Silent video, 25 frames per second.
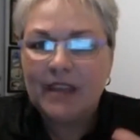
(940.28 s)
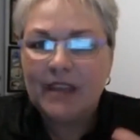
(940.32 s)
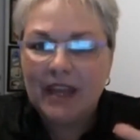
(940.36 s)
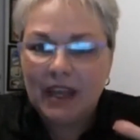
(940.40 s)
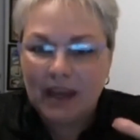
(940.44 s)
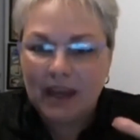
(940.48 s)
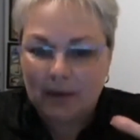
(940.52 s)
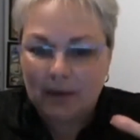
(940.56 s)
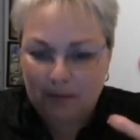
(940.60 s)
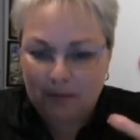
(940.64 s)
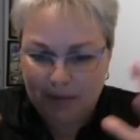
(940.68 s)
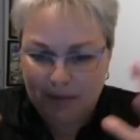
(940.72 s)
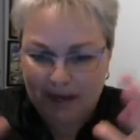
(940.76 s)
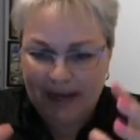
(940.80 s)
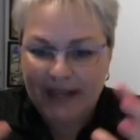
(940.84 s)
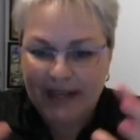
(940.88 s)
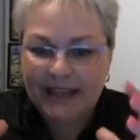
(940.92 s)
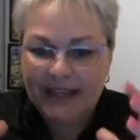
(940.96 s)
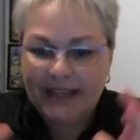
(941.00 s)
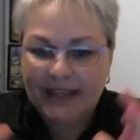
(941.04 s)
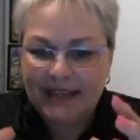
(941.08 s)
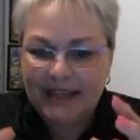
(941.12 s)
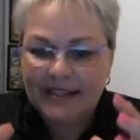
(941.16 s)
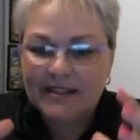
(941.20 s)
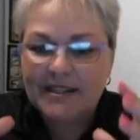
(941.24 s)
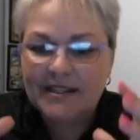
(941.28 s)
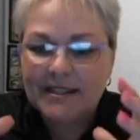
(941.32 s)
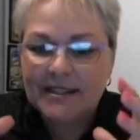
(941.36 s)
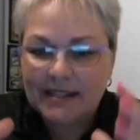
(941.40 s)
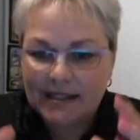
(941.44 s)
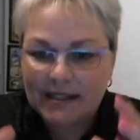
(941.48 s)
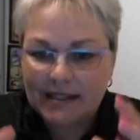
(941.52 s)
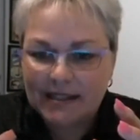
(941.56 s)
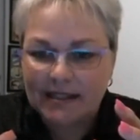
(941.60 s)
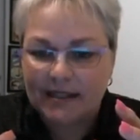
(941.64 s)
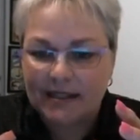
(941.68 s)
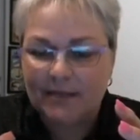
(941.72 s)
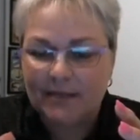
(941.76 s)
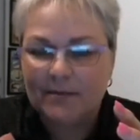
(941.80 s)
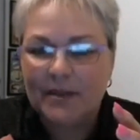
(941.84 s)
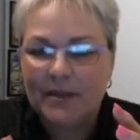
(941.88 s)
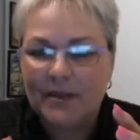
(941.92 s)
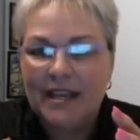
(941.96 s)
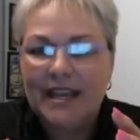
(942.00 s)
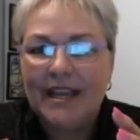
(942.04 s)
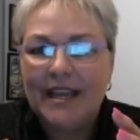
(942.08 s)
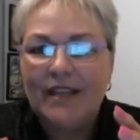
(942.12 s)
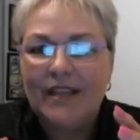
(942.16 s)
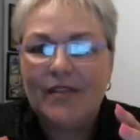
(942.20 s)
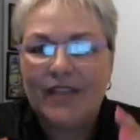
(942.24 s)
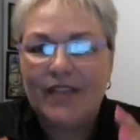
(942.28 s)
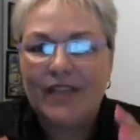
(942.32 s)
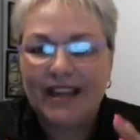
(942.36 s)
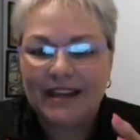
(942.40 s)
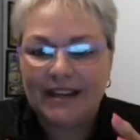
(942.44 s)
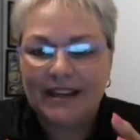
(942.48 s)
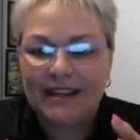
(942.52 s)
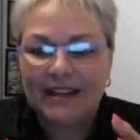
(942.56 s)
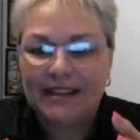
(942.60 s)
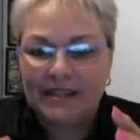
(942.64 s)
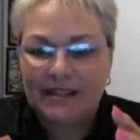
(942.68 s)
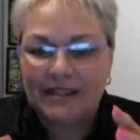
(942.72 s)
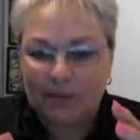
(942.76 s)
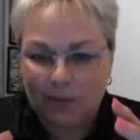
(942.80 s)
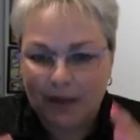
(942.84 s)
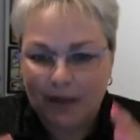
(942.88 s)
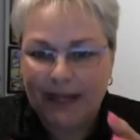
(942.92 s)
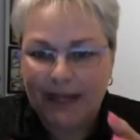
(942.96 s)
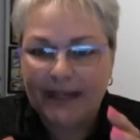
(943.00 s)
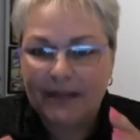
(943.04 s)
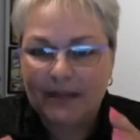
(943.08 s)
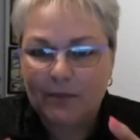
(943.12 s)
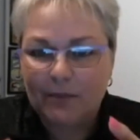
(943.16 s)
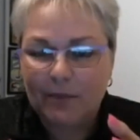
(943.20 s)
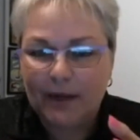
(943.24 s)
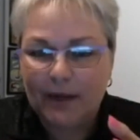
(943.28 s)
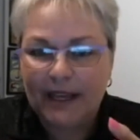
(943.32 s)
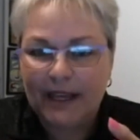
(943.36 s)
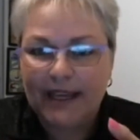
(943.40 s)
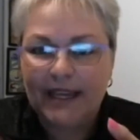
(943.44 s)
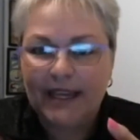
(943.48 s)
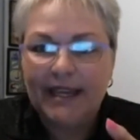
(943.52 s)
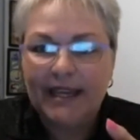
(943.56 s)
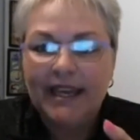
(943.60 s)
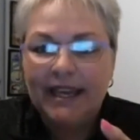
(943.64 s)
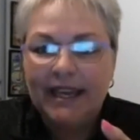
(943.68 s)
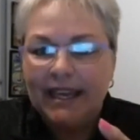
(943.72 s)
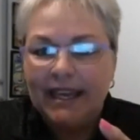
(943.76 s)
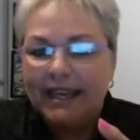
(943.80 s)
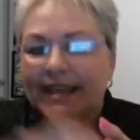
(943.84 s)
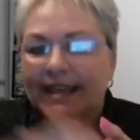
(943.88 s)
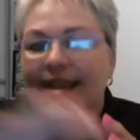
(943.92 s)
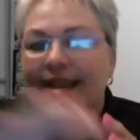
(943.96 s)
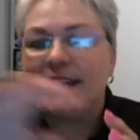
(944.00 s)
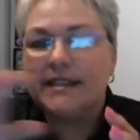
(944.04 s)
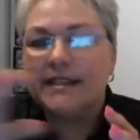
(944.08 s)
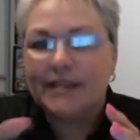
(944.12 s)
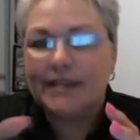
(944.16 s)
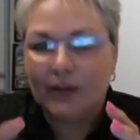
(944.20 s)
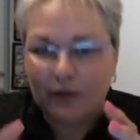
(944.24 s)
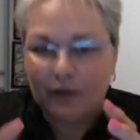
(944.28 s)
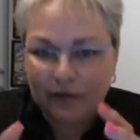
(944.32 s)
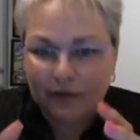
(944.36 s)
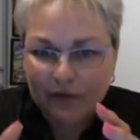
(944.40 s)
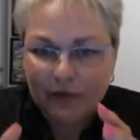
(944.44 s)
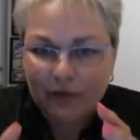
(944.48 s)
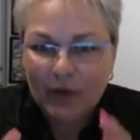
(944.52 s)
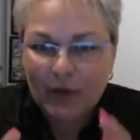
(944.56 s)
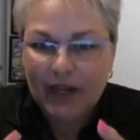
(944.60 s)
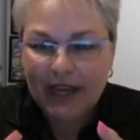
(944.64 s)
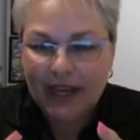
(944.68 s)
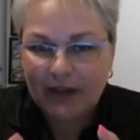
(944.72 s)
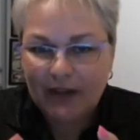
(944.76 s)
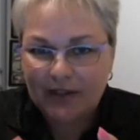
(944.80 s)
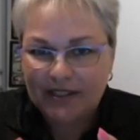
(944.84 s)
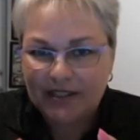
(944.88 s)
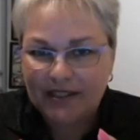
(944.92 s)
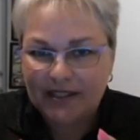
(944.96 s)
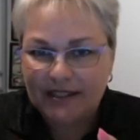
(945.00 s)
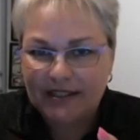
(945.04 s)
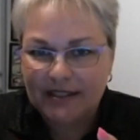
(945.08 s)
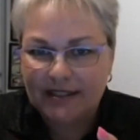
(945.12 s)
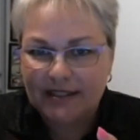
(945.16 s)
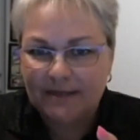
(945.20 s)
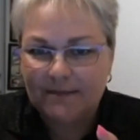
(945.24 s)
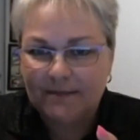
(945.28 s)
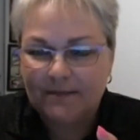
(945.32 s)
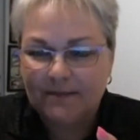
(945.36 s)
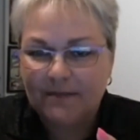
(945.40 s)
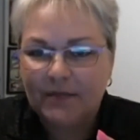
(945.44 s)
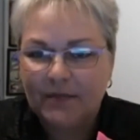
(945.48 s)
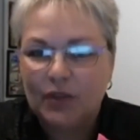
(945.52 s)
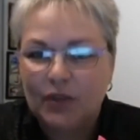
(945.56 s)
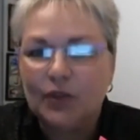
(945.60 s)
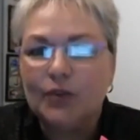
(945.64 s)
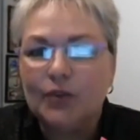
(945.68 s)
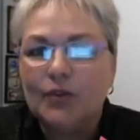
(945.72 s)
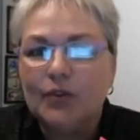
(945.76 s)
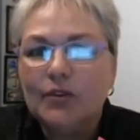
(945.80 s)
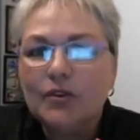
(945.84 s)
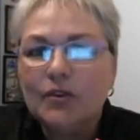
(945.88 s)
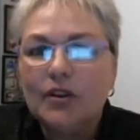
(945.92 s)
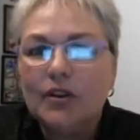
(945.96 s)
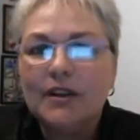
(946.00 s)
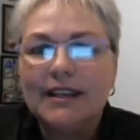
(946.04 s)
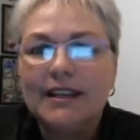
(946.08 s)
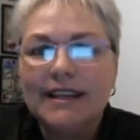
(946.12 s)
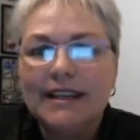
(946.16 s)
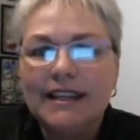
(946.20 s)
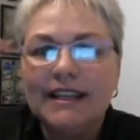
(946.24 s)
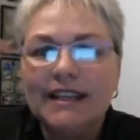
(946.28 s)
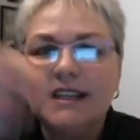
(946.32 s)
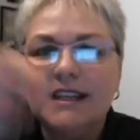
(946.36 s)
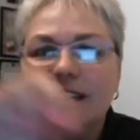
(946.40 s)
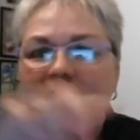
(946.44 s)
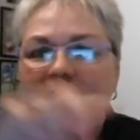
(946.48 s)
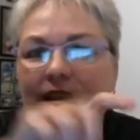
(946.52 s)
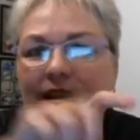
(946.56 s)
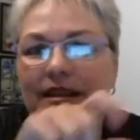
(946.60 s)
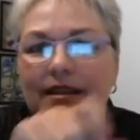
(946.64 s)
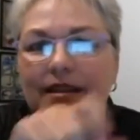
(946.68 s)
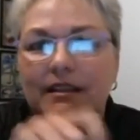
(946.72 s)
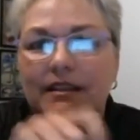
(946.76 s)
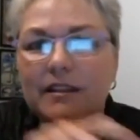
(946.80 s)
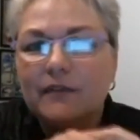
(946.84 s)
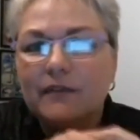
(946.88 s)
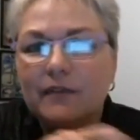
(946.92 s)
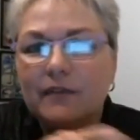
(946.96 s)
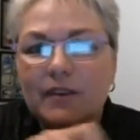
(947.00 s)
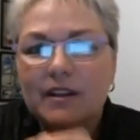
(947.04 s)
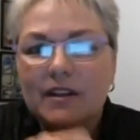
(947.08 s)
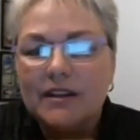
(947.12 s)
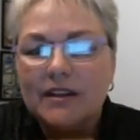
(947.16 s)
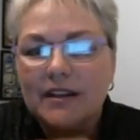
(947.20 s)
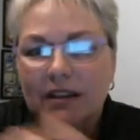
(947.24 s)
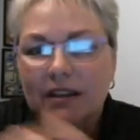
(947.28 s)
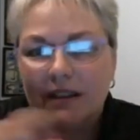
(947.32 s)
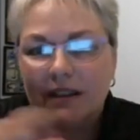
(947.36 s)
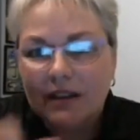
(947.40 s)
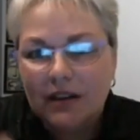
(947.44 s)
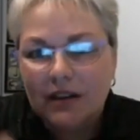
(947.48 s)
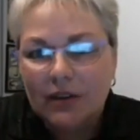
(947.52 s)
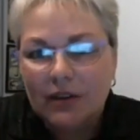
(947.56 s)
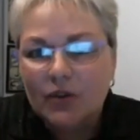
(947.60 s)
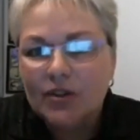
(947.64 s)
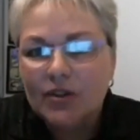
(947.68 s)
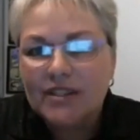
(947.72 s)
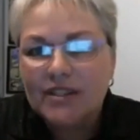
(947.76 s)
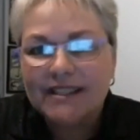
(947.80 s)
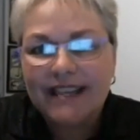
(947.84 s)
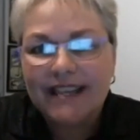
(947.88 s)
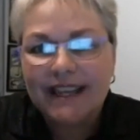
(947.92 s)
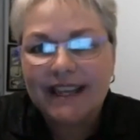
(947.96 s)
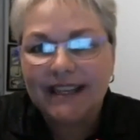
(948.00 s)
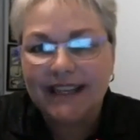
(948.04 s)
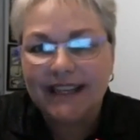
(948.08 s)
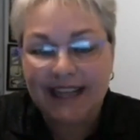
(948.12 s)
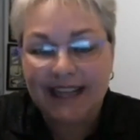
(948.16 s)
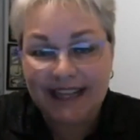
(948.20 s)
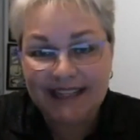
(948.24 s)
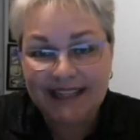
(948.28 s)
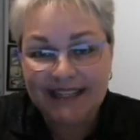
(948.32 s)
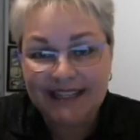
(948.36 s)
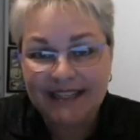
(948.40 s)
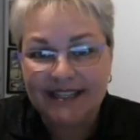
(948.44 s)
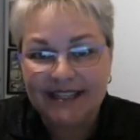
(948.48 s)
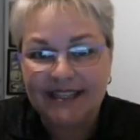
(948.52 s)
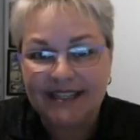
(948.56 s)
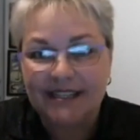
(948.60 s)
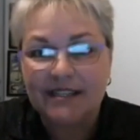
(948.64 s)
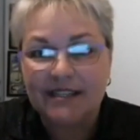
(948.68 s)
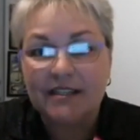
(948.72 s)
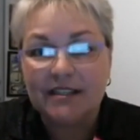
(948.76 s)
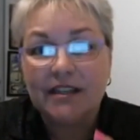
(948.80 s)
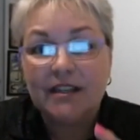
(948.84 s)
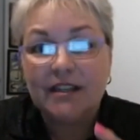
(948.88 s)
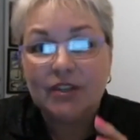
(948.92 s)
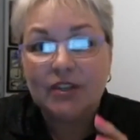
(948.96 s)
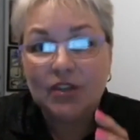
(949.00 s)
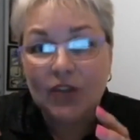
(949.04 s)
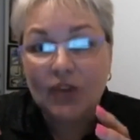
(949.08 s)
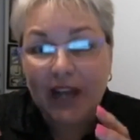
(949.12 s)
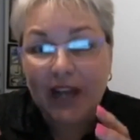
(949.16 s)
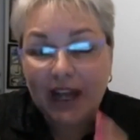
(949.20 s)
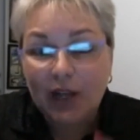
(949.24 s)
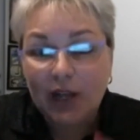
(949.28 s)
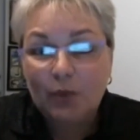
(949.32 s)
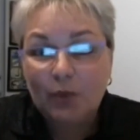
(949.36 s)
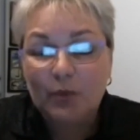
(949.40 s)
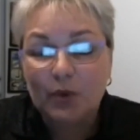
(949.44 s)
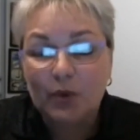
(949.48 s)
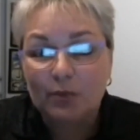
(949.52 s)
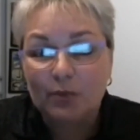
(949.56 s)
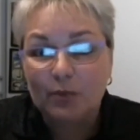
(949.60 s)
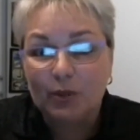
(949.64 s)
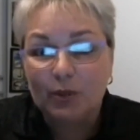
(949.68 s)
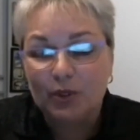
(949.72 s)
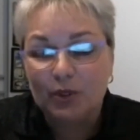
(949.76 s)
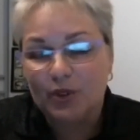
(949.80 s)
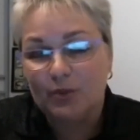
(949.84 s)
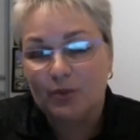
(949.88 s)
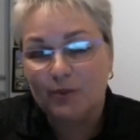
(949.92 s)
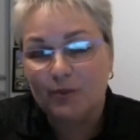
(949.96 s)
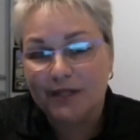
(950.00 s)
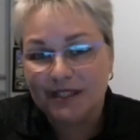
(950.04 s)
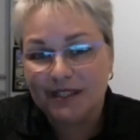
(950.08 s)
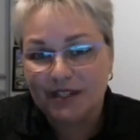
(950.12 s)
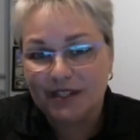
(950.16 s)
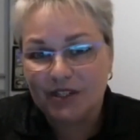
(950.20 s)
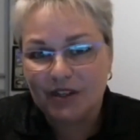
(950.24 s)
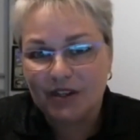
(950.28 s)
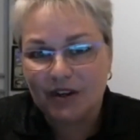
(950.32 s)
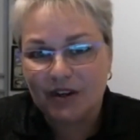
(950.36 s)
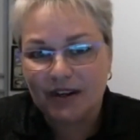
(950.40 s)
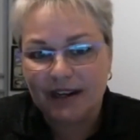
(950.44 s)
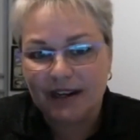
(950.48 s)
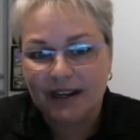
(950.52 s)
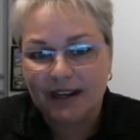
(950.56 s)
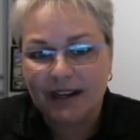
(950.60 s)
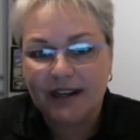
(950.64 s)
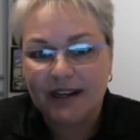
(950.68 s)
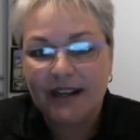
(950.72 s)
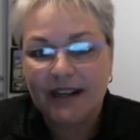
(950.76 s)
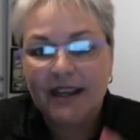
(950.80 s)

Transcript: A plug-in system that is plug and play. It is a full house system. You do not need different loose standing entities to help you build your business online.